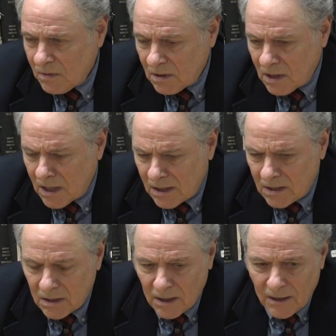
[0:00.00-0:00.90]

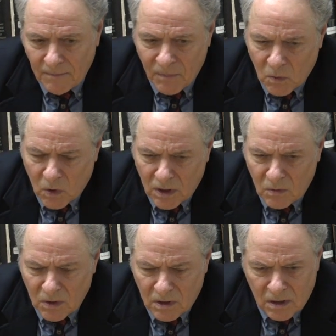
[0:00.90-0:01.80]
designs working
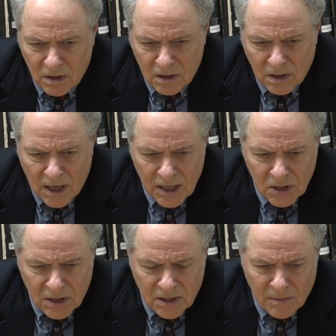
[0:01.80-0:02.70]
with uh,
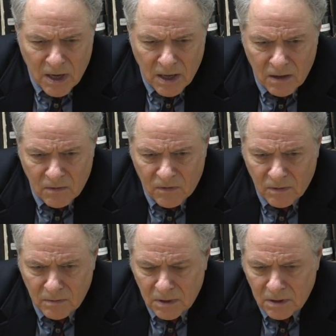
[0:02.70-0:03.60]
takashi kamaya
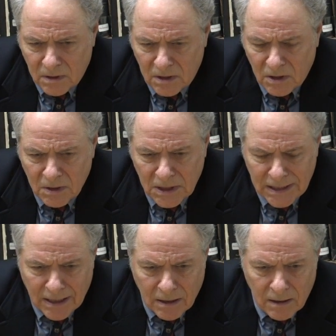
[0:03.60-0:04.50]
from uh, interior
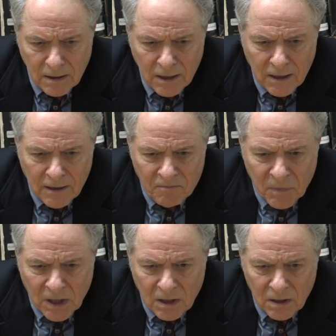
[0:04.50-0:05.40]
design
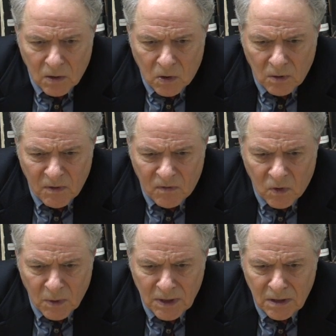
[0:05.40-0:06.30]
uh, long
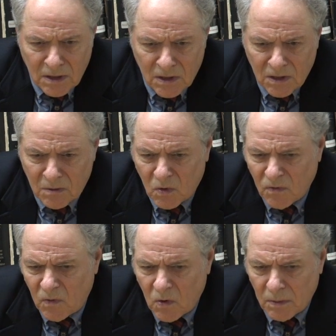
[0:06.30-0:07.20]
before we did these things more
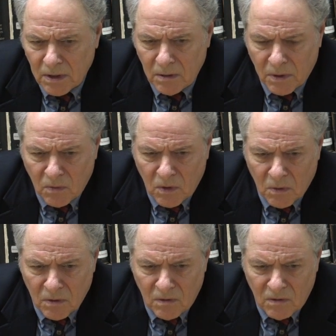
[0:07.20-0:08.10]
formally, but we
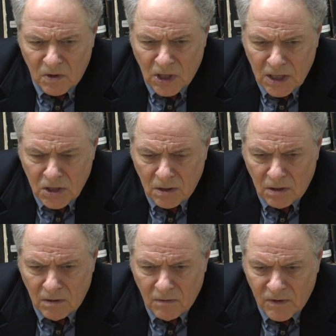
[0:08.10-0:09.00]
were changing
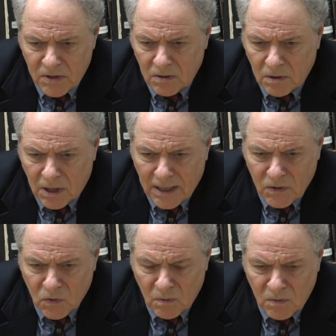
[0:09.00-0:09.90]
physical
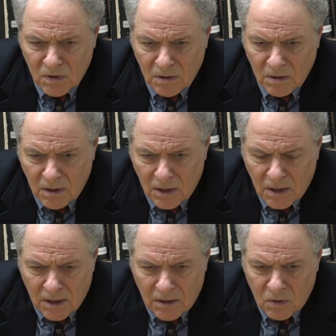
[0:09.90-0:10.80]
classrooms and
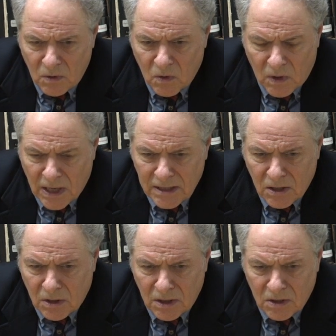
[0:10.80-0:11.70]
doing all kinds
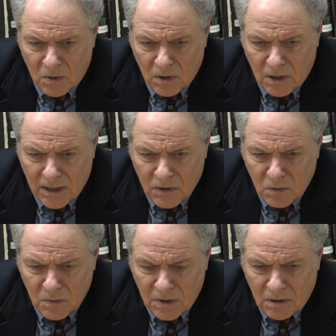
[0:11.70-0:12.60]
of things to our
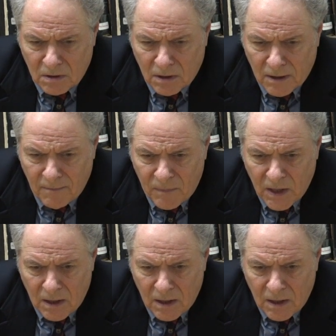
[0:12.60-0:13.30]
classrooms at the time.